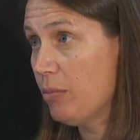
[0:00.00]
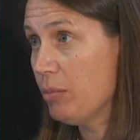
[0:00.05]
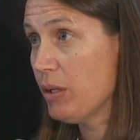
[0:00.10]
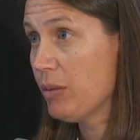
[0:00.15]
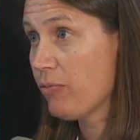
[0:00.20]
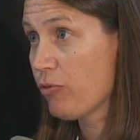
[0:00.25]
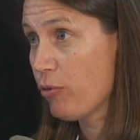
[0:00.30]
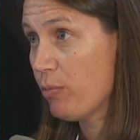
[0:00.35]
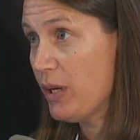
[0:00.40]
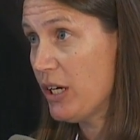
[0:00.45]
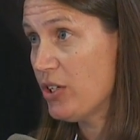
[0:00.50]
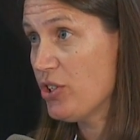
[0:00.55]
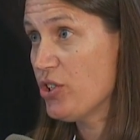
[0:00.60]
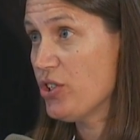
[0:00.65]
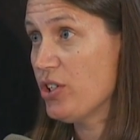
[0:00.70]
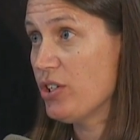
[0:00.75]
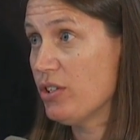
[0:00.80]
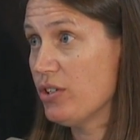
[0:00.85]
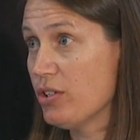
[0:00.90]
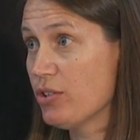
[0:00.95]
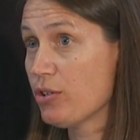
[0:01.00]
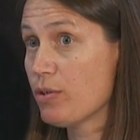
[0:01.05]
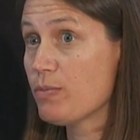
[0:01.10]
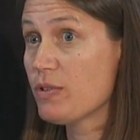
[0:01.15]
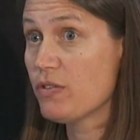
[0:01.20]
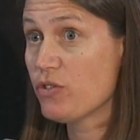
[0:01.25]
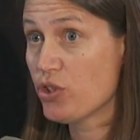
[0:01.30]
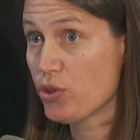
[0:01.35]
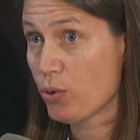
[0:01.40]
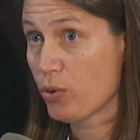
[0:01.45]
information in
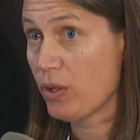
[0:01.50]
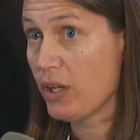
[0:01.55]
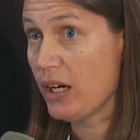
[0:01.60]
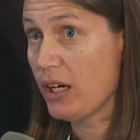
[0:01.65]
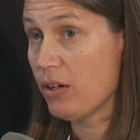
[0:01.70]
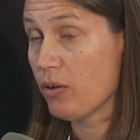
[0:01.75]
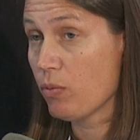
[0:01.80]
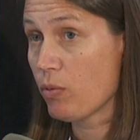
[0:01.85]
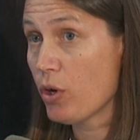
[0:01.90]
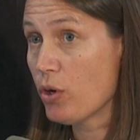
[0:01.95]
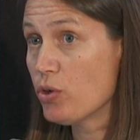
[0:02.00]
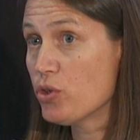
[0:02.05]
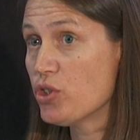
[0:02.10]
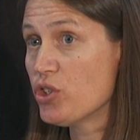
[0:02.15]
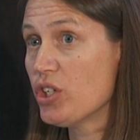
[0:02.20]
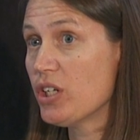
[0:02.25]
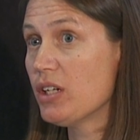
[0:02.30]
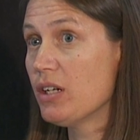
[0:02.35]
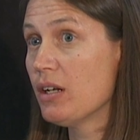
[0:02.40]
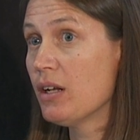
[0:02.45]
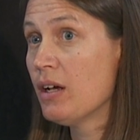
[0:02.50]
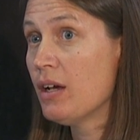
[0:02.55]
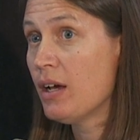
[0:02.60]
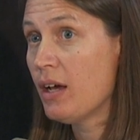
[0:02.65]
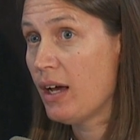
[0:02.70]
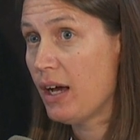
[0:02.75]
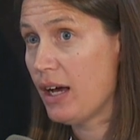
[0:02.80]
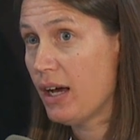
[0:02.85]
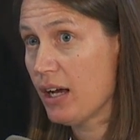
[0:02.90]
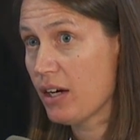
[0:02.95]
terms of shoreline erosion,
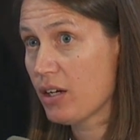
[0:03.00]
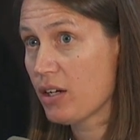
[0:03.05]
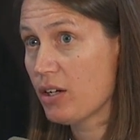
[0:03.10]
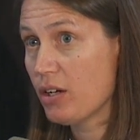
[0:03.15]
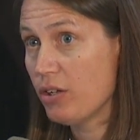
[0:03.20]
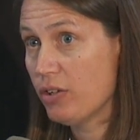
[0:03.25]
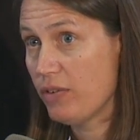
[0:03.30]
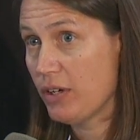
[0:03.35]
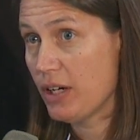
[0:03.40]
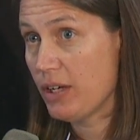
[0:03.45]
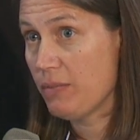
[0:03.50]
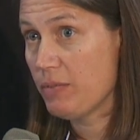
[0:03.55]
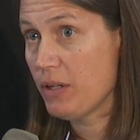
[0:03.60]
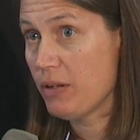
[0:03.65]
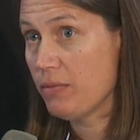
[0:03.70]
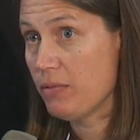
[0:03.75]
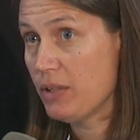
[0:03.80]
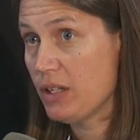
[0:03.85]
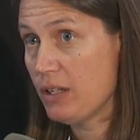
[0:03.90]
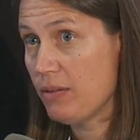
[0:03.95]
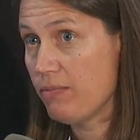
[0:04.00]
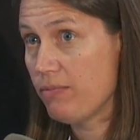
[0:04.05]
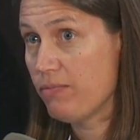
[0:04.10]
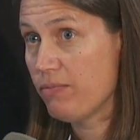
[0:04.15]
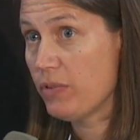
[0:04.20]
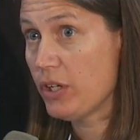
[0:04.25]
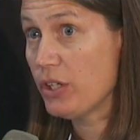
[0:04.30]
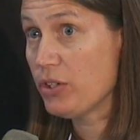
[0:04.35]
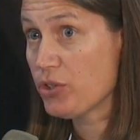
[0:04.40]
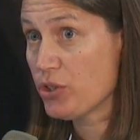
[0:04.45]
the
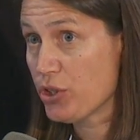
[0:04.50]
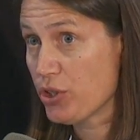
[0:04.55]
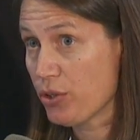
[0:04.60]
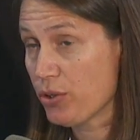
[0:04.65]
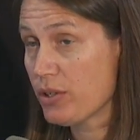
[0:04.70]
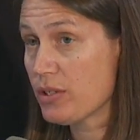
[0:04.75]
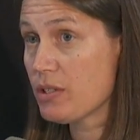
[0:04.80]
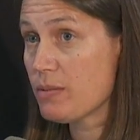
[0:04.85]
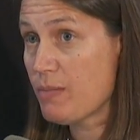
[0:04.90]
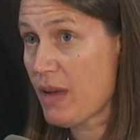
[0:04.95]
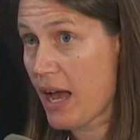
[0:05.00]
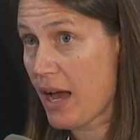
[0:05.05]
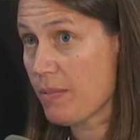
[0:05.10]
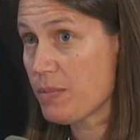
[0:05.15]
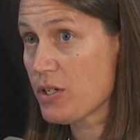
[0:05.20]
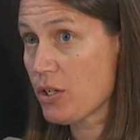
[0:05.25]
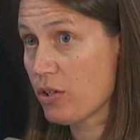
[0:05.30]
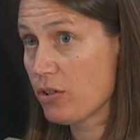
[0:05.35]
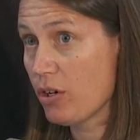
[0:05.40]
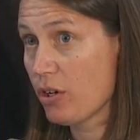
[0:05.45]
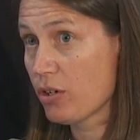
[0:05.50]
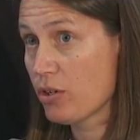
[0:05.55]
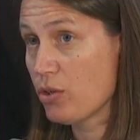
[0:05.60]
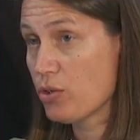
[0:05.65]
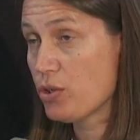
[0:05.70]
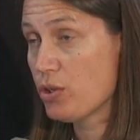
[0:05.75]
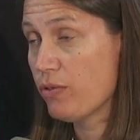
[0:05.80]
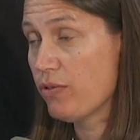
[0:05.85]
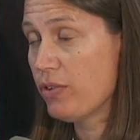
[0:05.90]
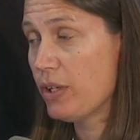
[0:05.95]
flood insurance maps, our
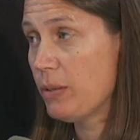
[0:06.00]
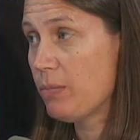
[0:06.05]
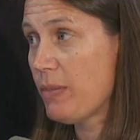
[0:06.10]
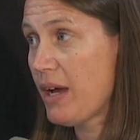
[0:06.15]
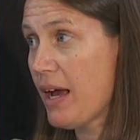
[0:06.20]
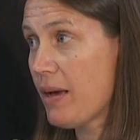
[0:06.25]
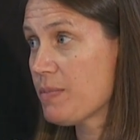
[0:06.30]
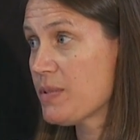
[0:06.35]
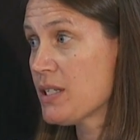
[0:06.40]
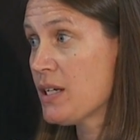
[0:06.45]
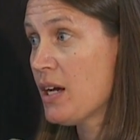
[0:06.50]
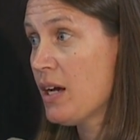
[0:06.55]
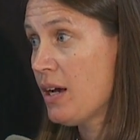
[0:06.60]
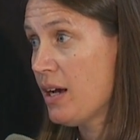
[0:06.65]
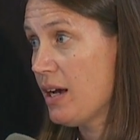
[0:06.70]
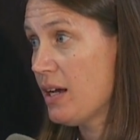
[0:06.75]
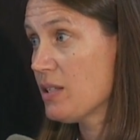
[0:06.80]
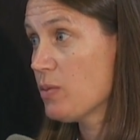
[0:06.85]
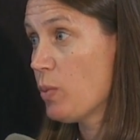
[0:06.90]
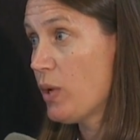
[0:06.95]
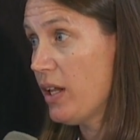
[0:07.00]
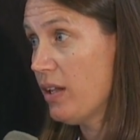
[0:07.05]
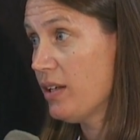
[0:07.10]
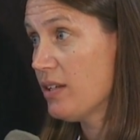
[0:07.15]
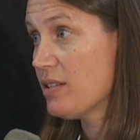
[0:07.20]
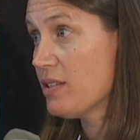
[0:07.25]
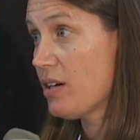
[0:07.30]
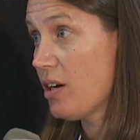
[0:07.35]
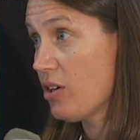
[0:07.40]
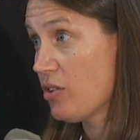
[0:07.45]
coastal flood maps, as well
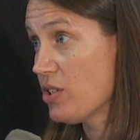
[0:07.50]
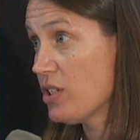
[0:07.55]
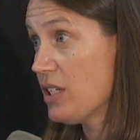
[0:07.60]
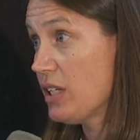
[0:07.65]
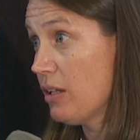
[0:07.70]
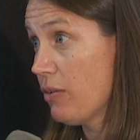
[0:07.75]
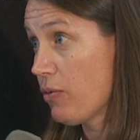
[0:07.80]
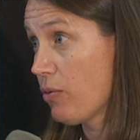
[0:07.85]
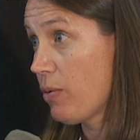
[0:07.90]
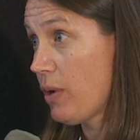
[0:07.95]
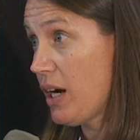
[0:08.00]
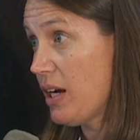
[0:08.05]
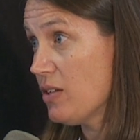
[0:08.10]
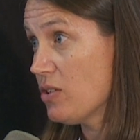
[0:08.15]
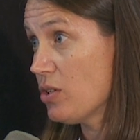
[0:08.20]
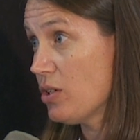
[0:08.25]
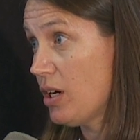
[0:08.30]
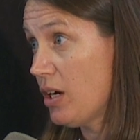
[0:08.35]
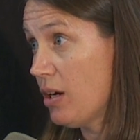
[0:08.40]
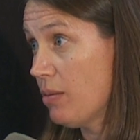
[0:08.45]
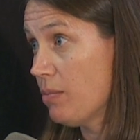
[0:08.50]
as our sea level rise